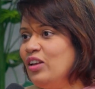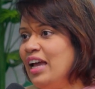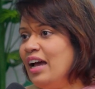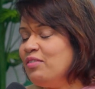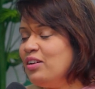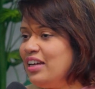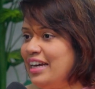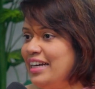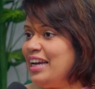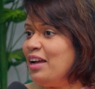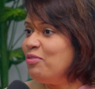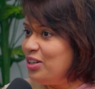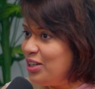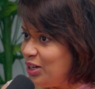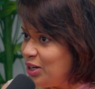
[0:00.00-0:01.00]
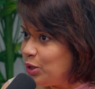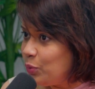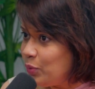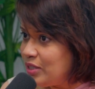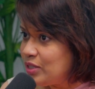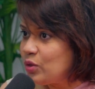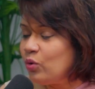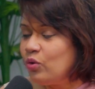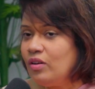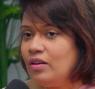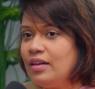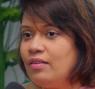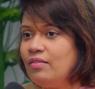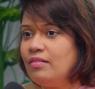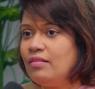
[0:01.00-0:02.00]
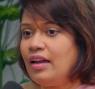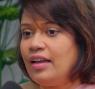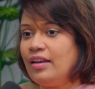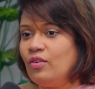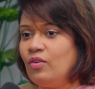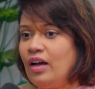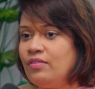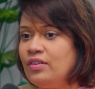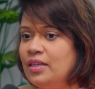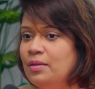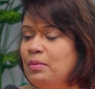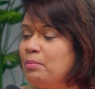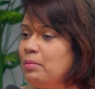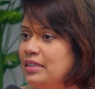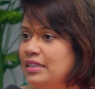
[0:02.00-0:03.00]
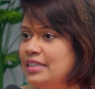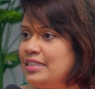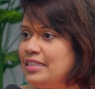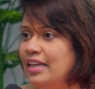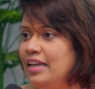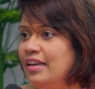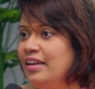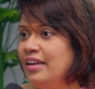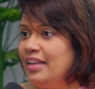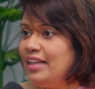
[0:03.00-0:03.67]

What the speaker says: have a great affinity towards gold, and I know I've heard my mother say